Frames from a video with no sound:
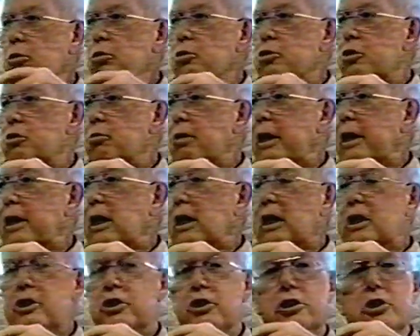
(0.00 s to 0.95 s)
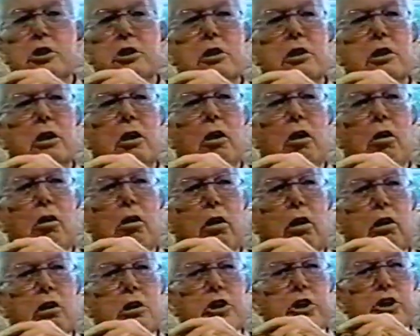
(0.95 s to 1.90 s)
and regulations on the
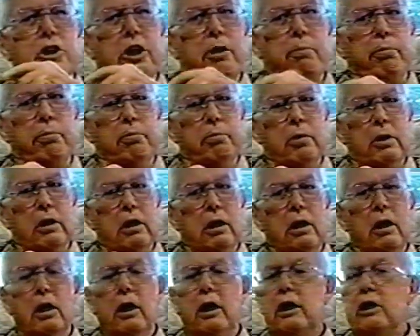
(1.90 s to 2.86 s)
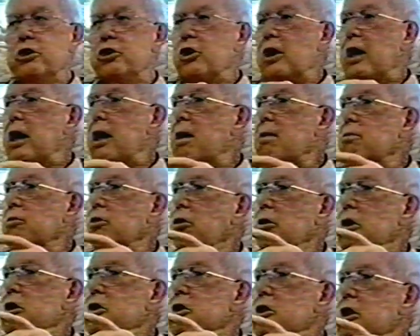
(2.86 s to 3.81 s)
ship as you have on the
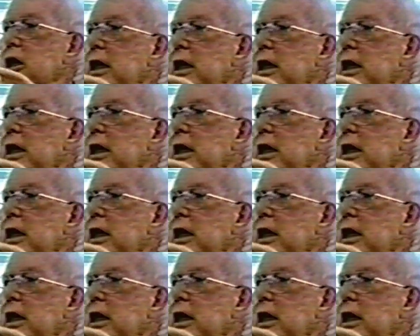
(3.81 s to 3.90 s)
state